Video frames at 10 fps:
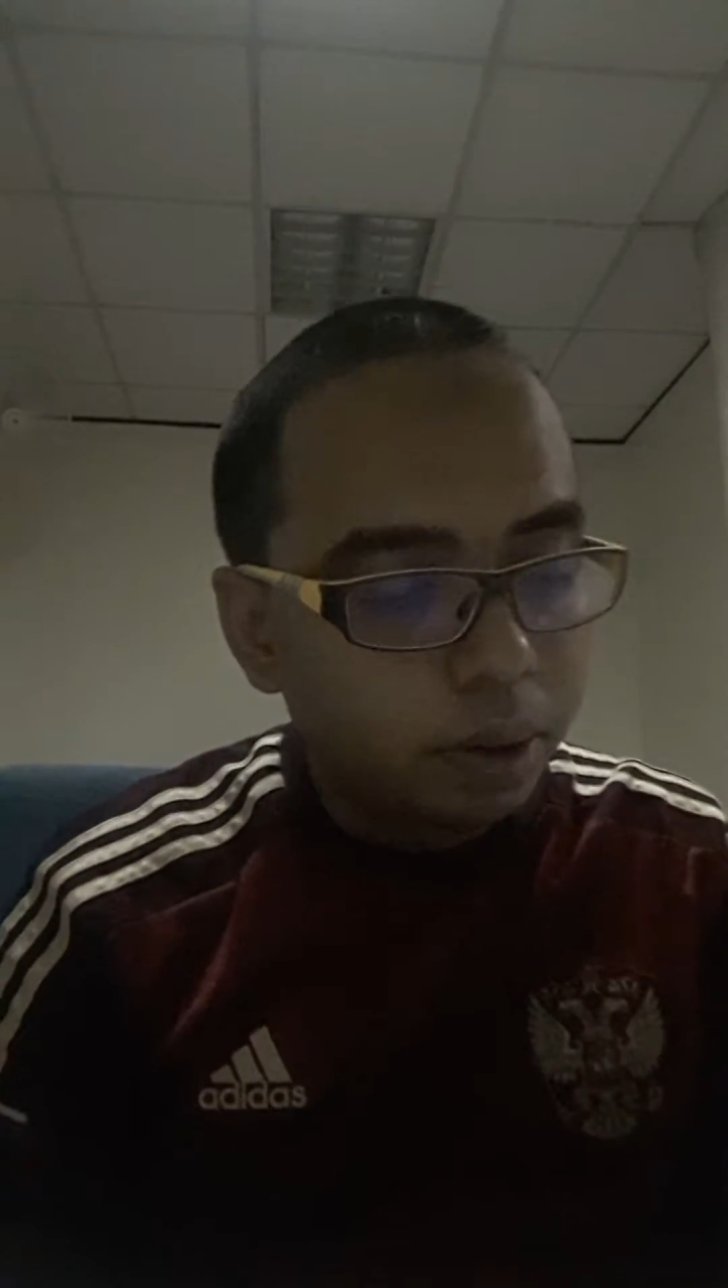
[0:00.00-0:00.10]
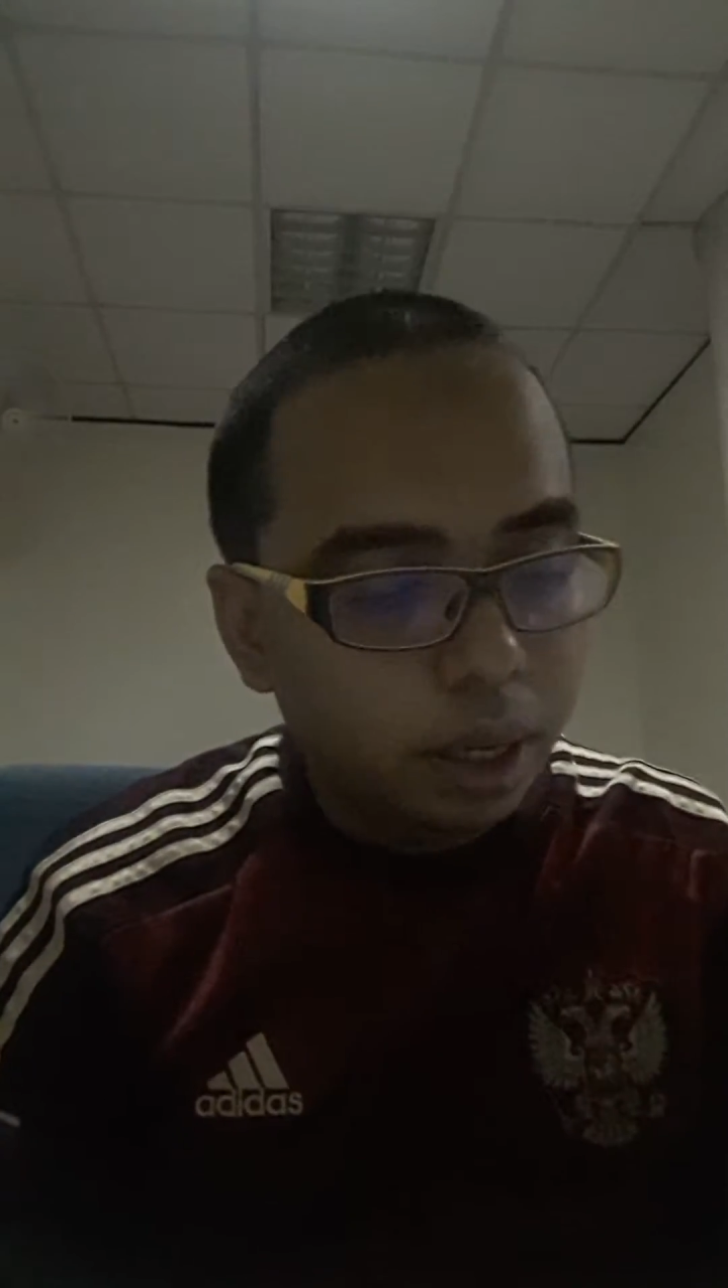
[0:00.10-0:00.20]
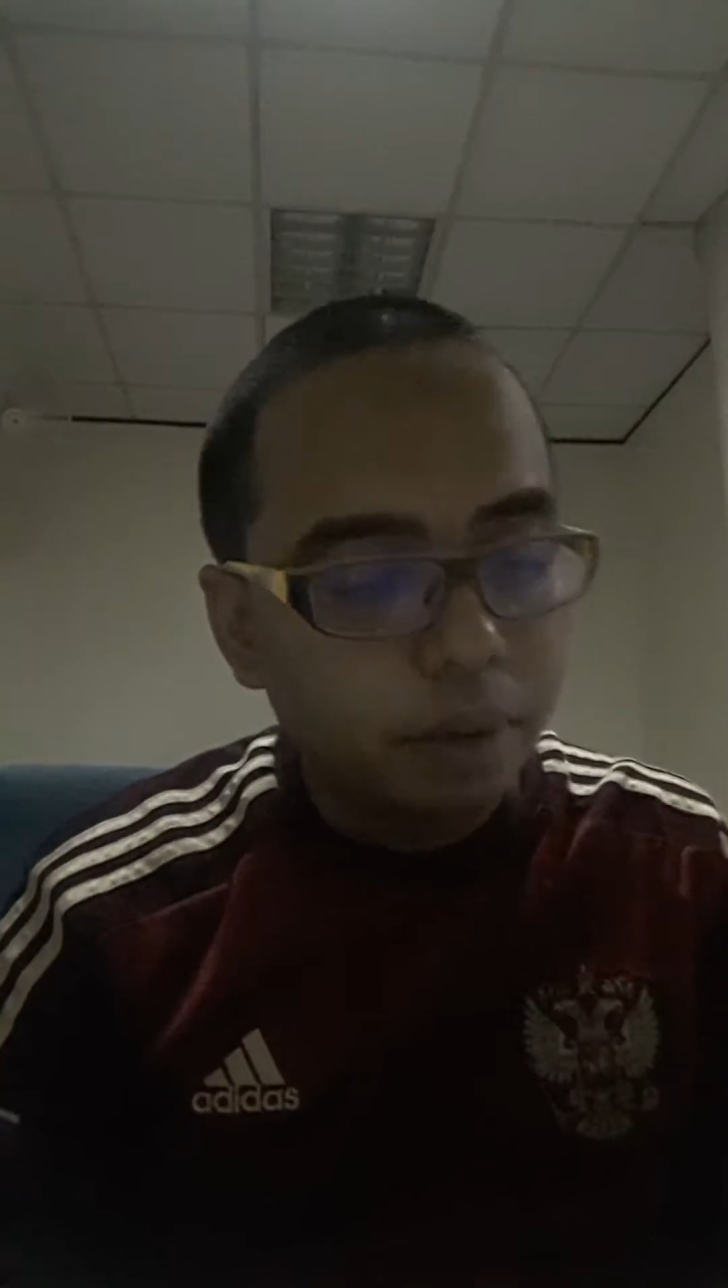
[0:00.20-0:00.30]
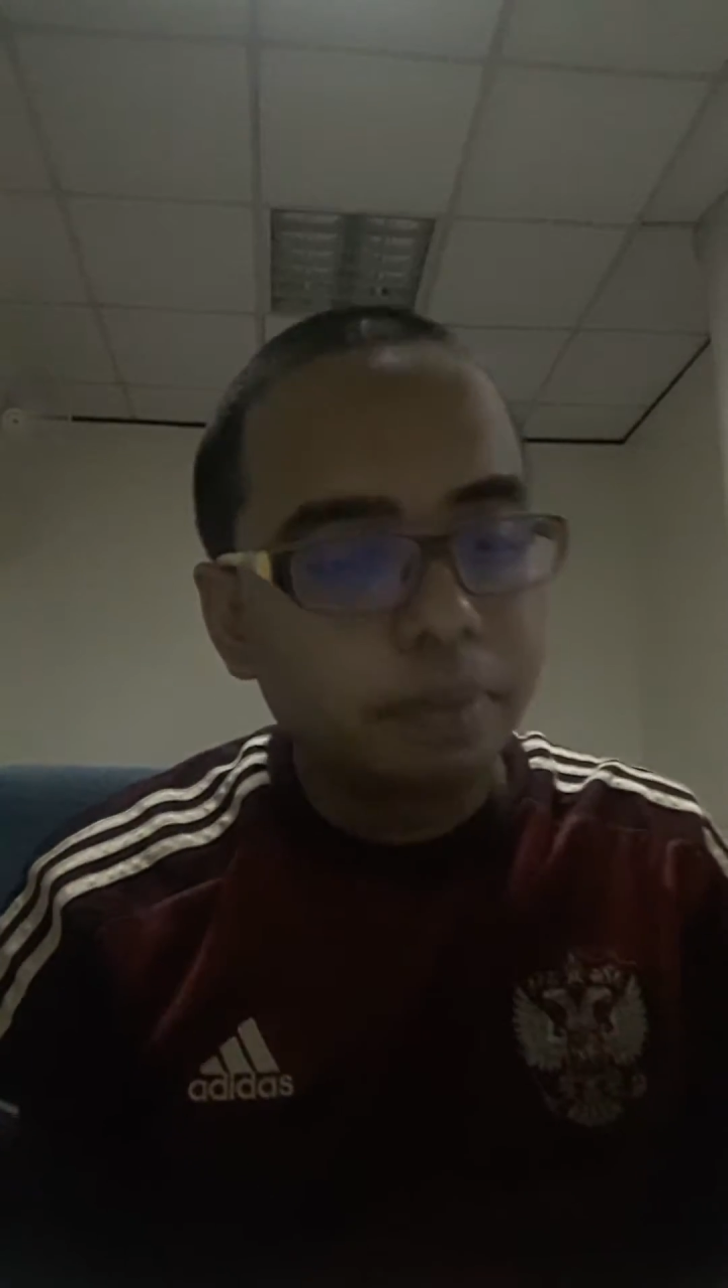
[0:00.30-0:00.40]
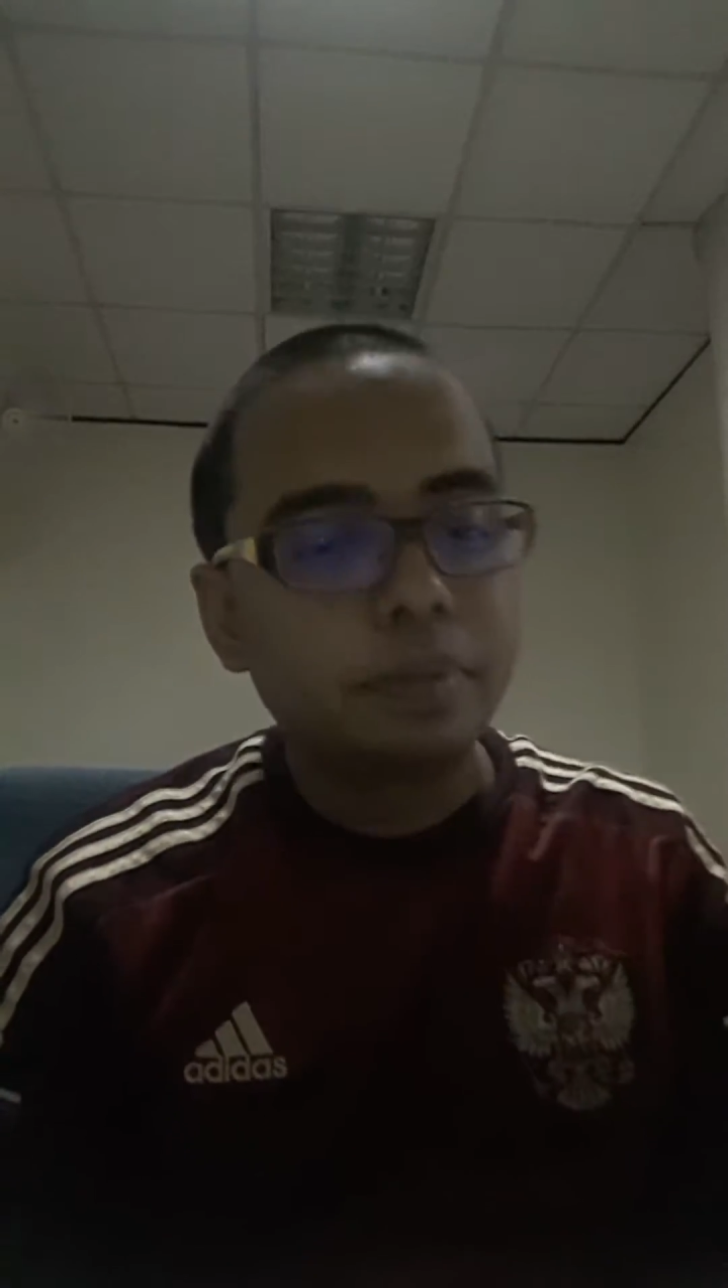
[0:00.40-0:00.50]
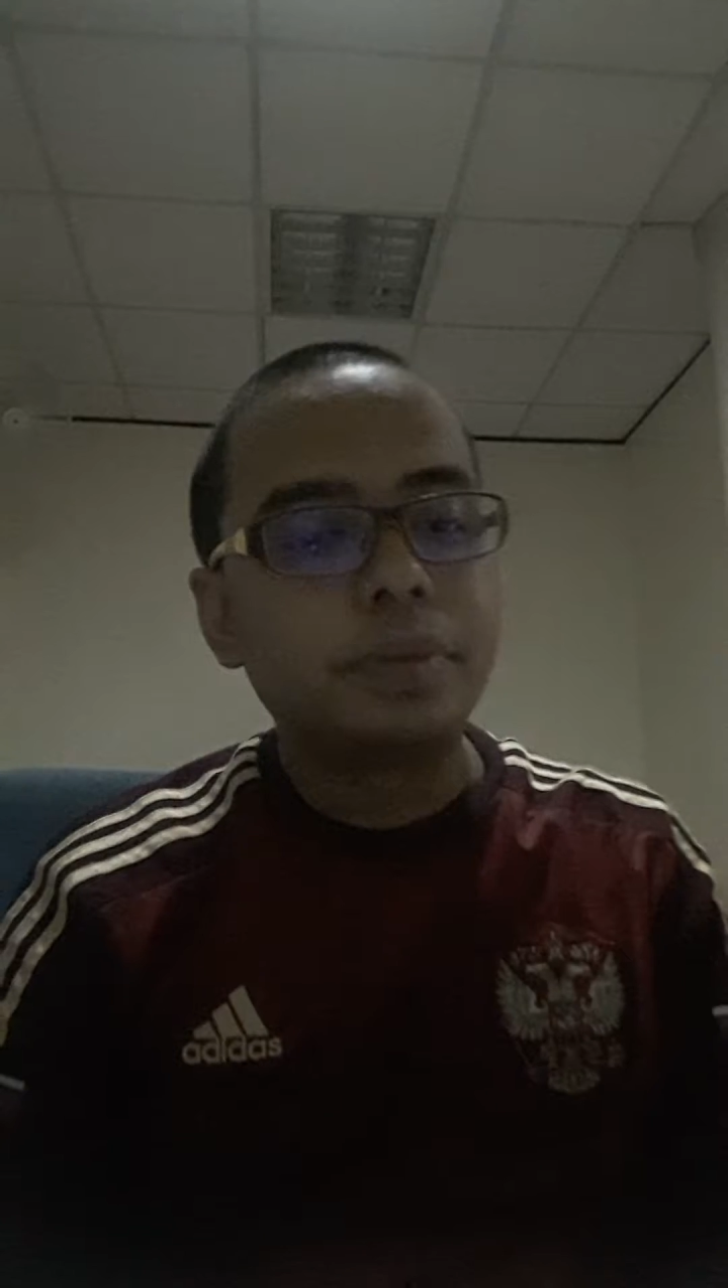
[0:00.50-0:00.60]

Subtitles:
Okay,